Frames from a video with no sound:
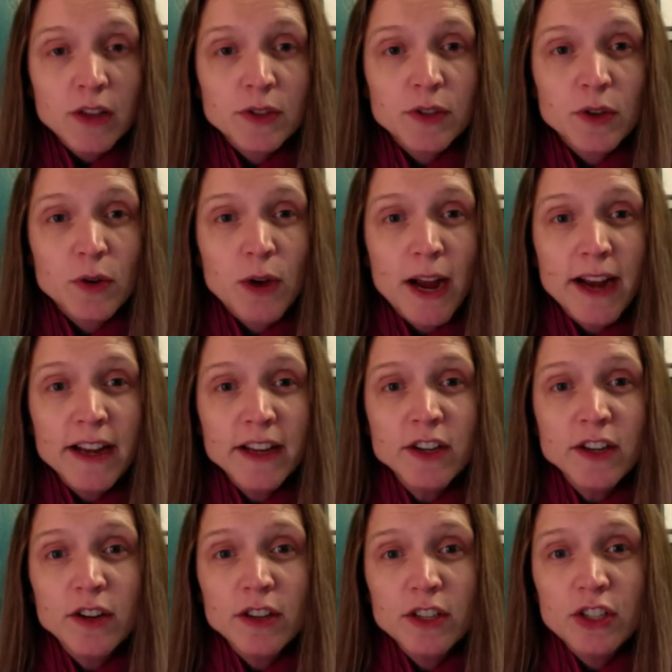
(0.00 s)
So I'd
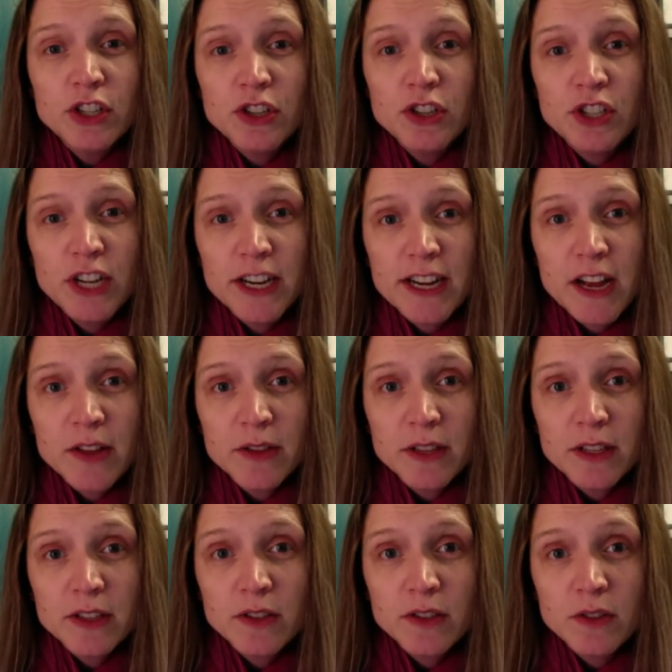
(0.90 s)
encourage you to check out
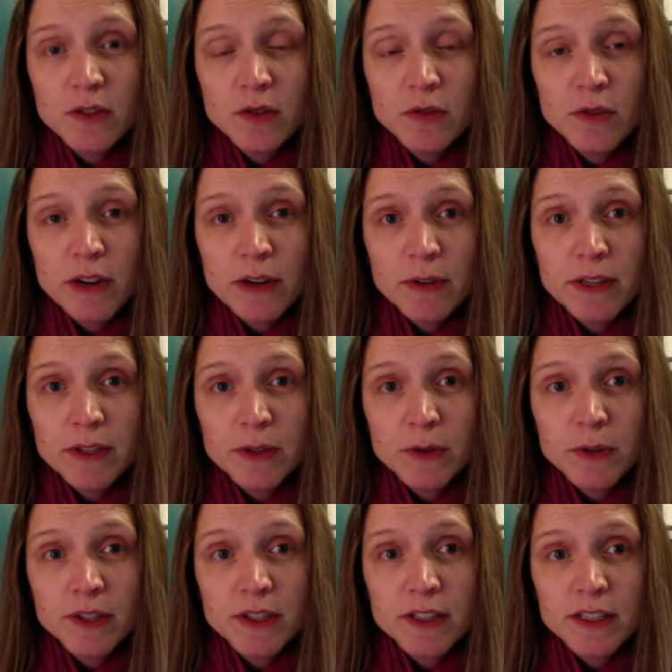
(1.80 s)
these two great
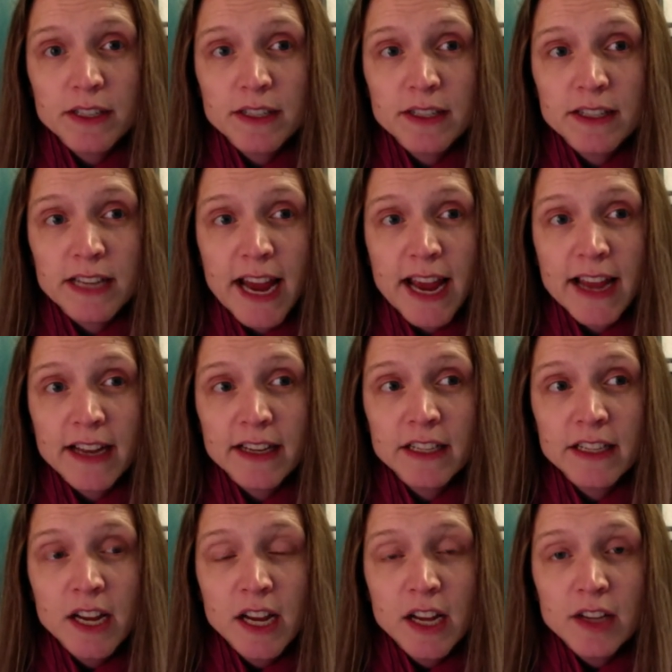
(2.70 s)
resources
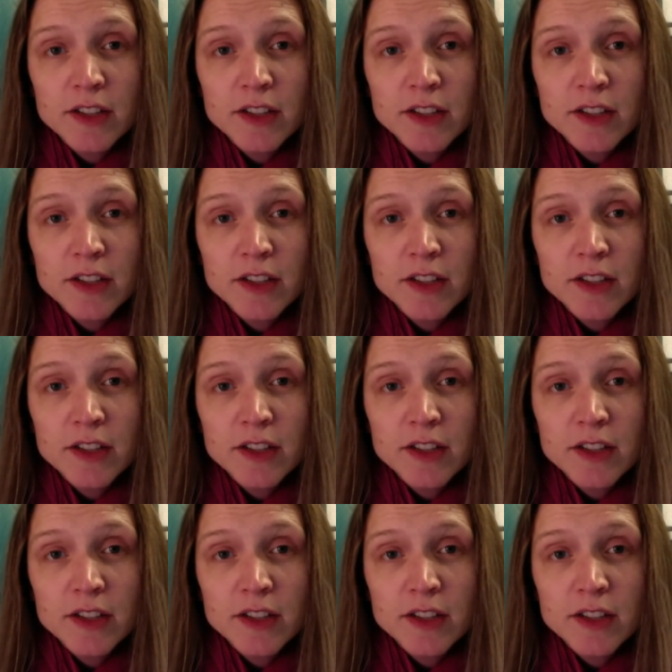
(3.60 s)
and